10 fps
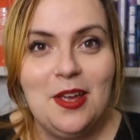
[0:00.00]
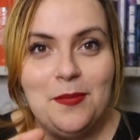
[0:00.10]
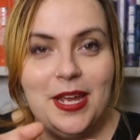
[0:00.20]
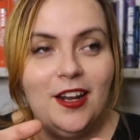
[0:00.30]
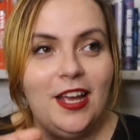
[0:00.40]

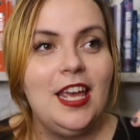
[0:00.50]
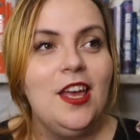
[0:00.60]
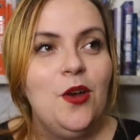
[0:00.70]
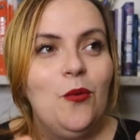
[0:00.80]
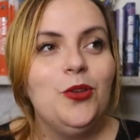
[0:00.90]
and being like,
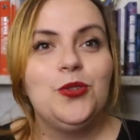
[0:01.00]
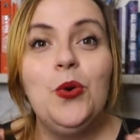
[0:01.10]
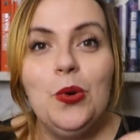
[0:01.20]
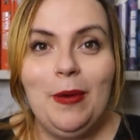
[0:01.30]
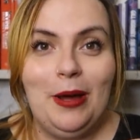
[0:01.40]
what's
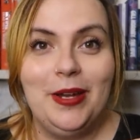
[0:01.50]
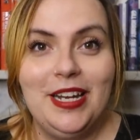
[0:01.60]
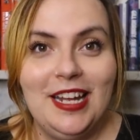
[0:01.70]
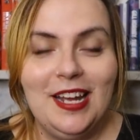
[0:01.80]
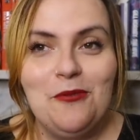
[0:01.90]
cool about money?